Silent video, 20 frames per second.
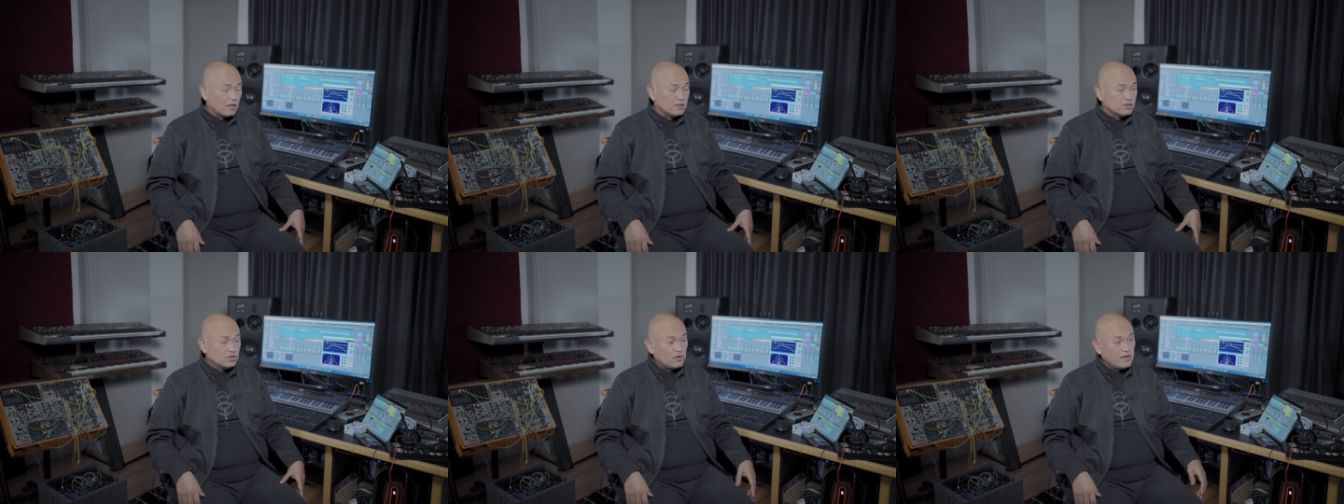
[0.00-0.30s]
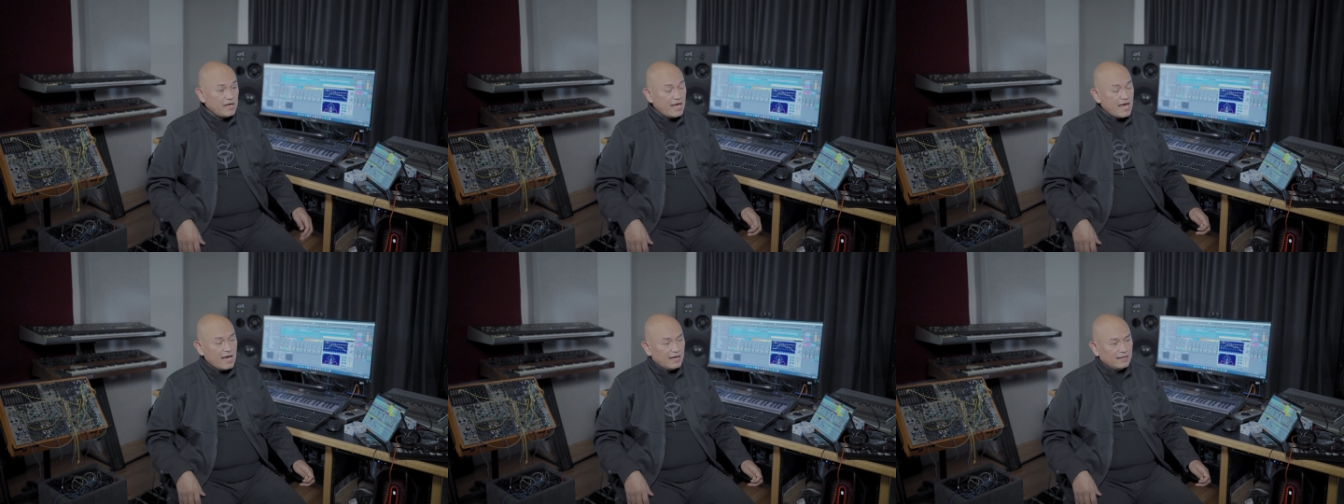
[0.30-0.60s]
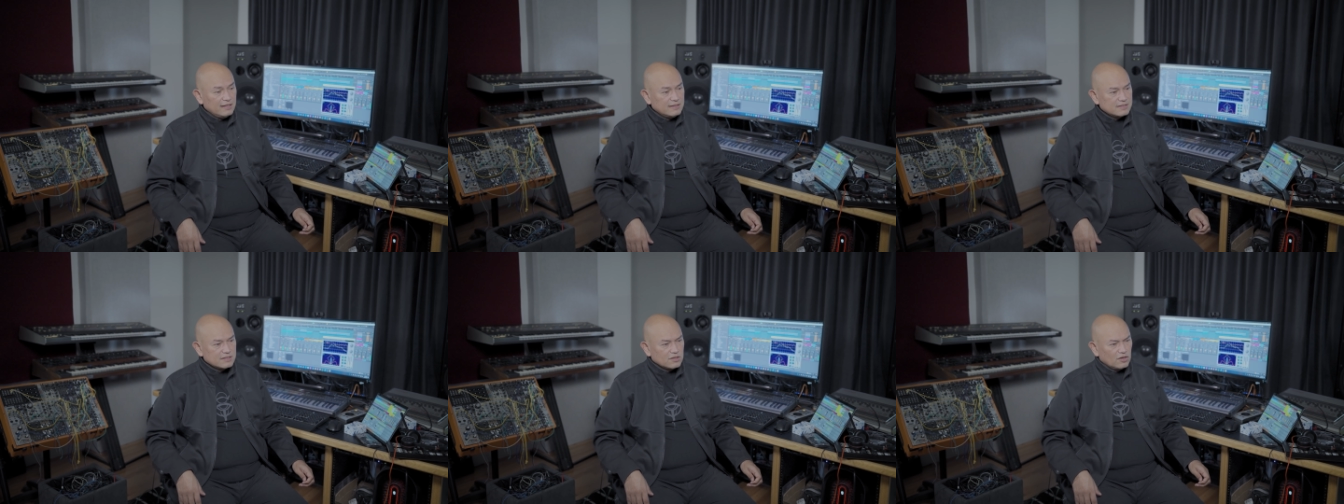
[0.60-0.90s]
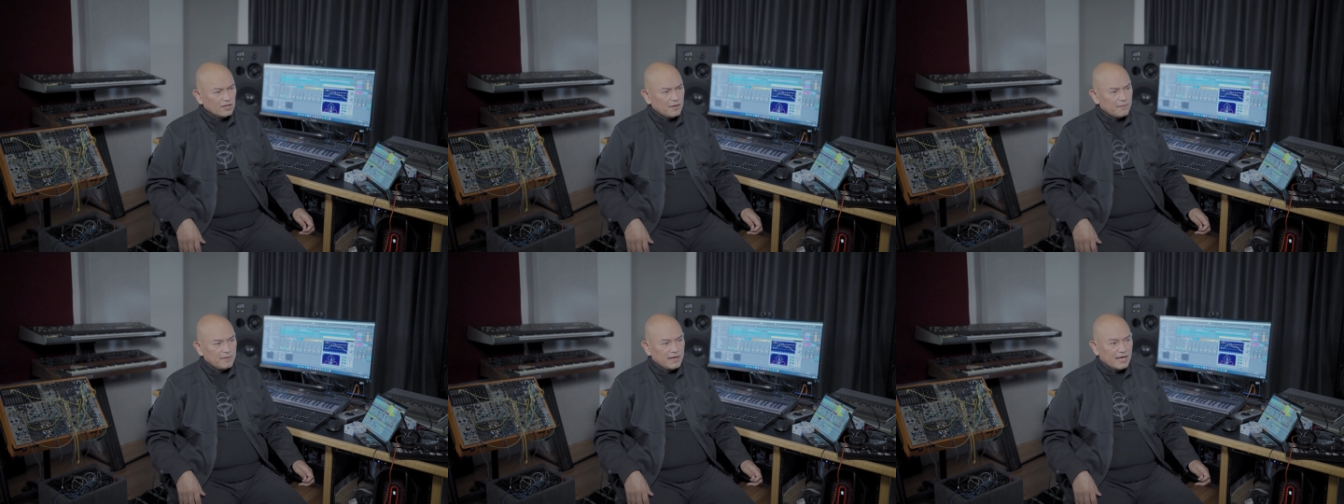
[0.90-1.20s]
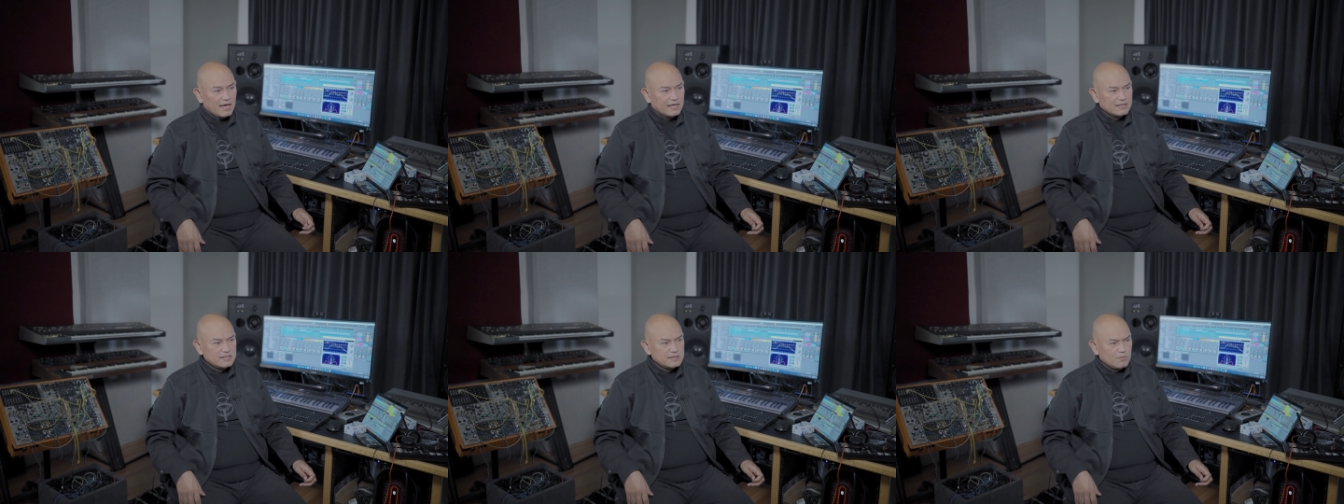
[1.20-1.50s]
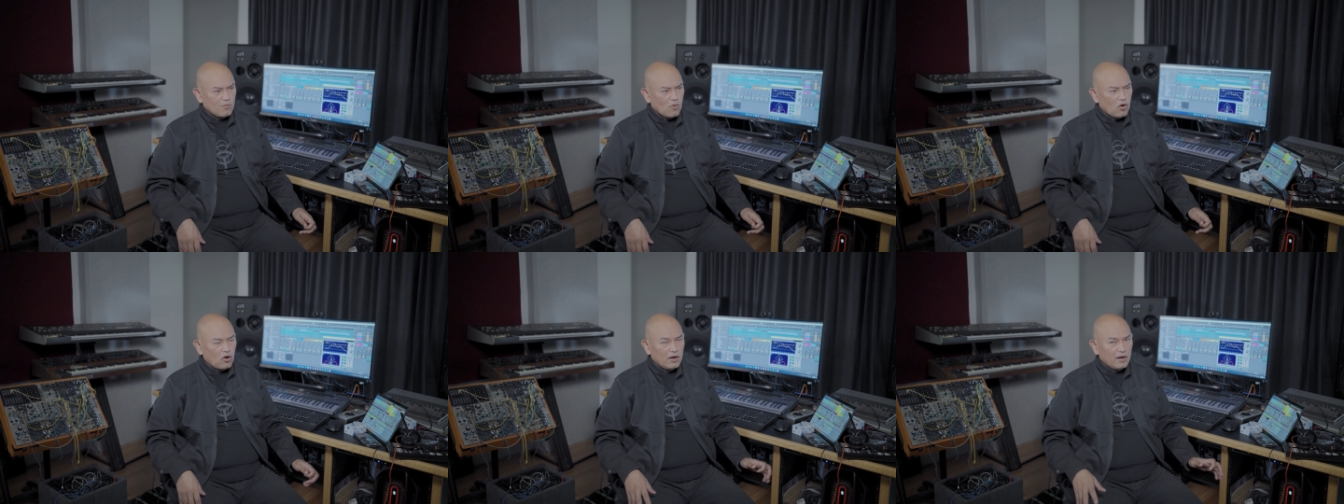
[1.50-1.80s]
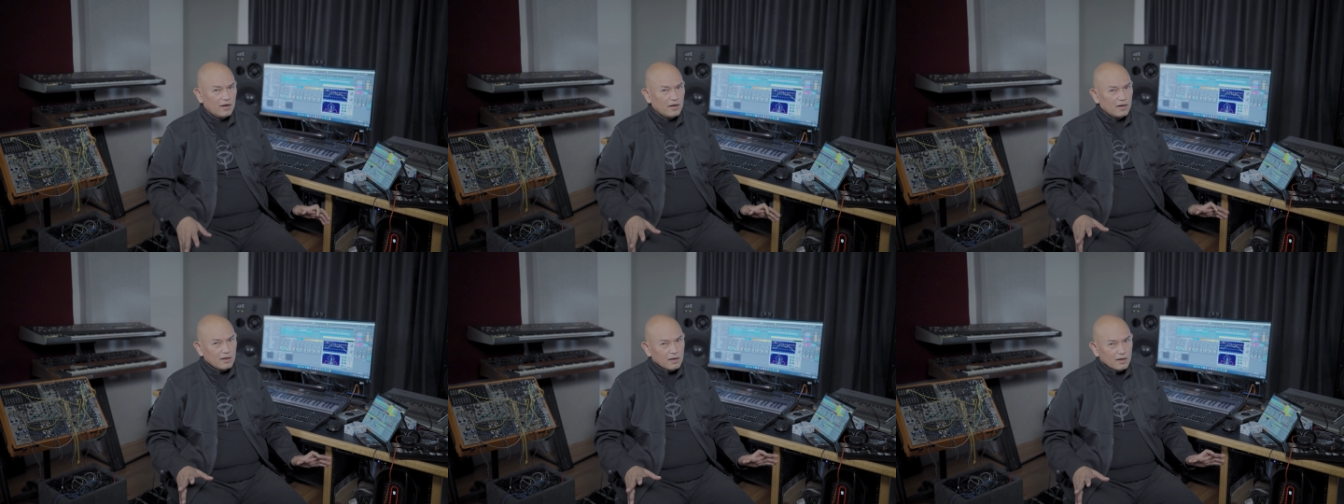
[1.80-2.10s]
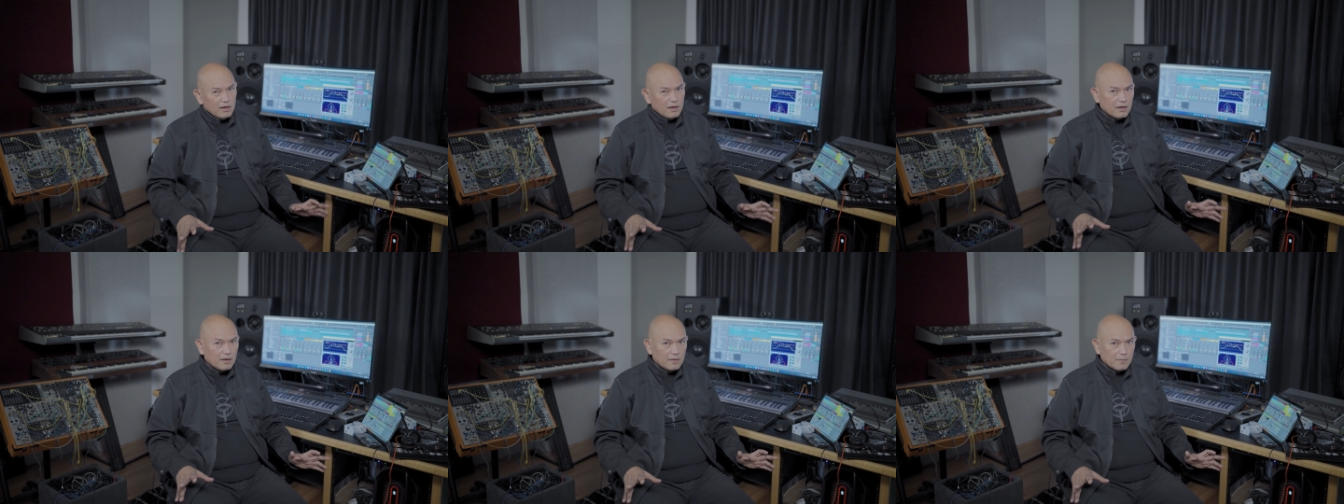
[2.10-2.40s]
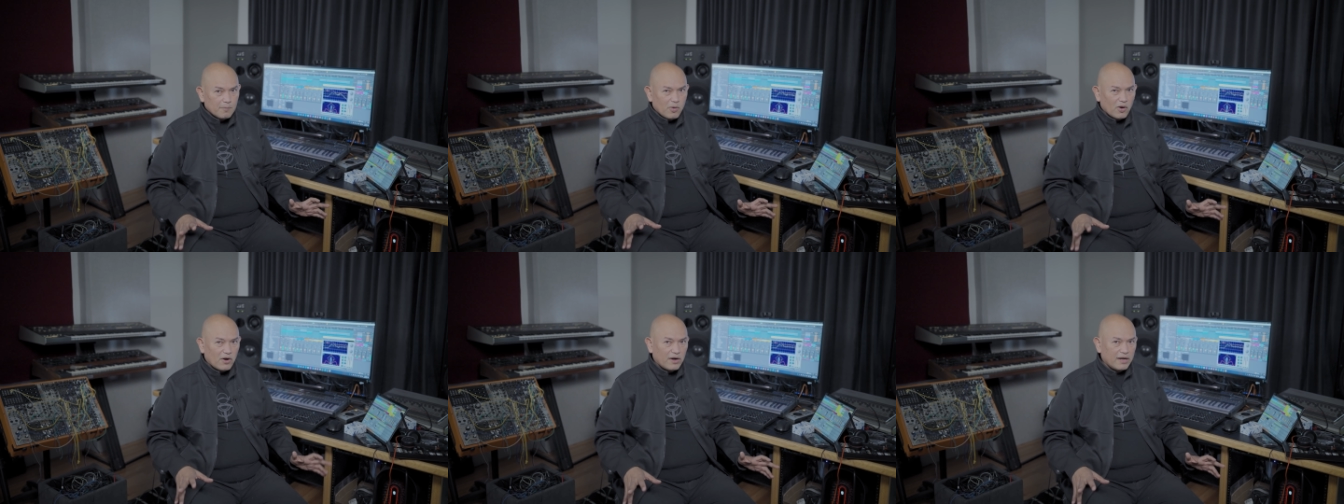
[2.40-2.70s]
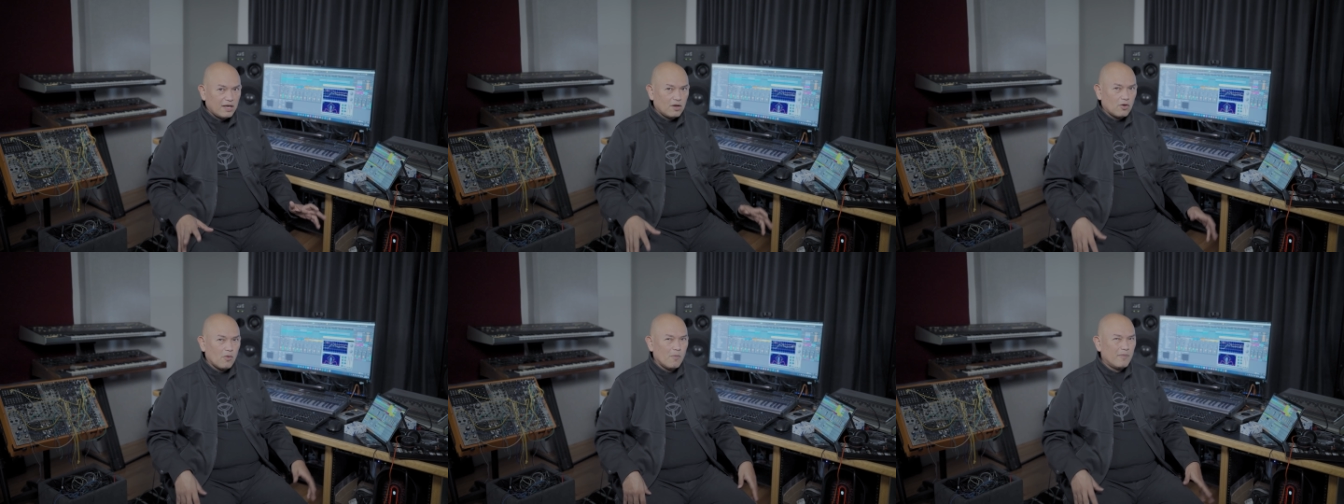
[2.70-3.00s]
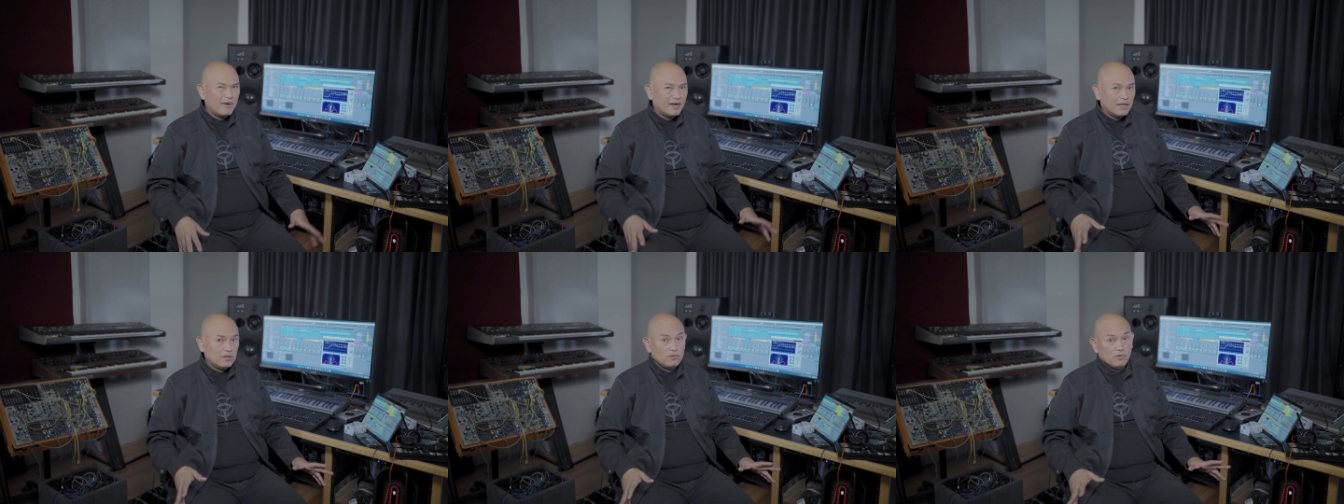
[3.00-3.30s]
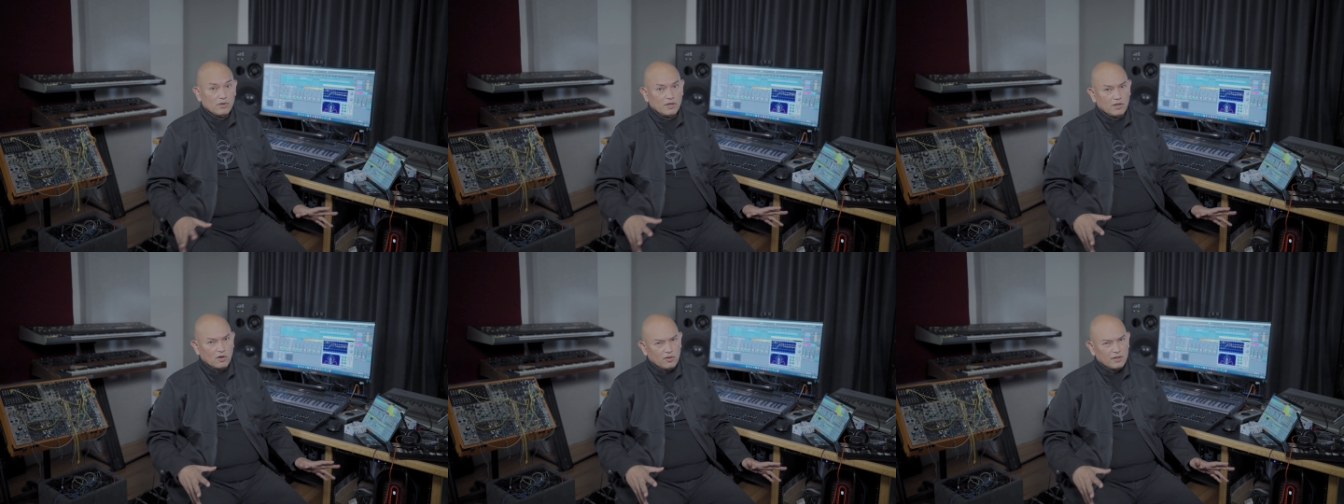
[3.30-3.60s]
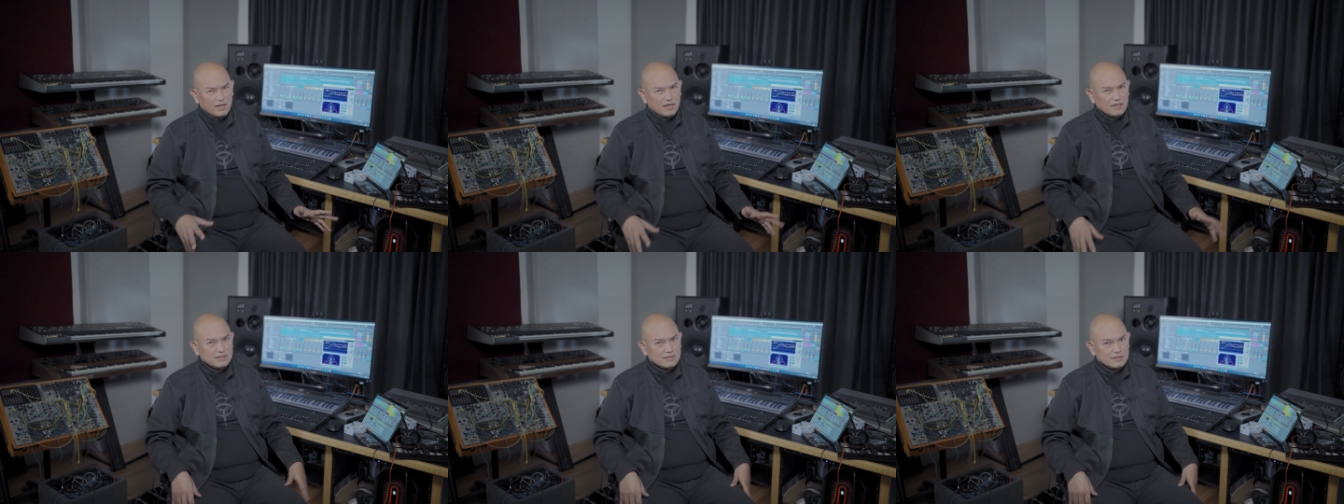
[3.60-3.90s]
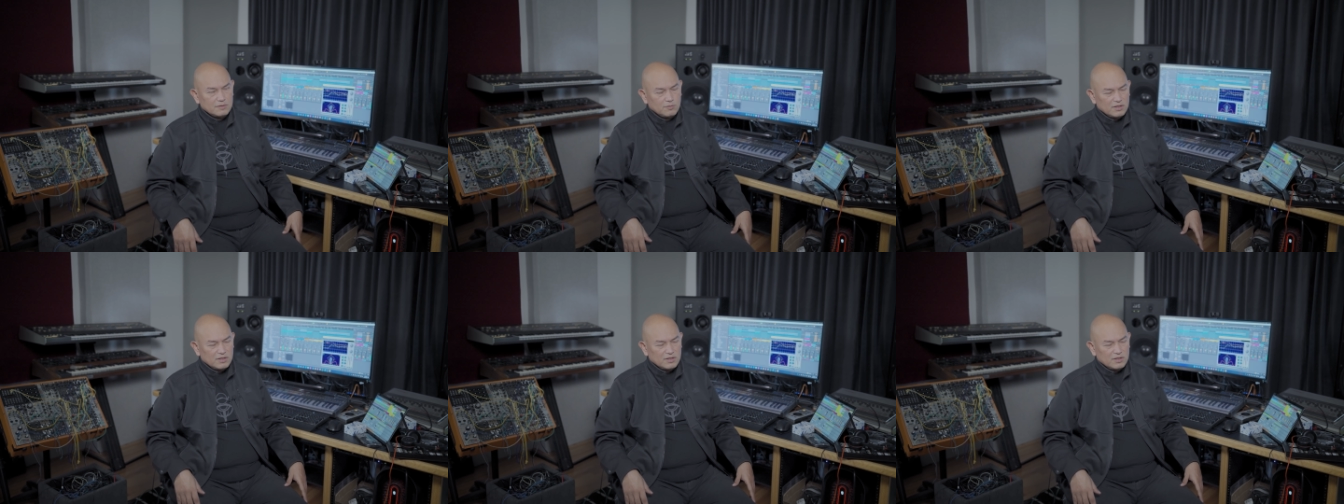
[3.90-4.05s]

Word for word: so yeah, it's gonna be a small party compared to the others.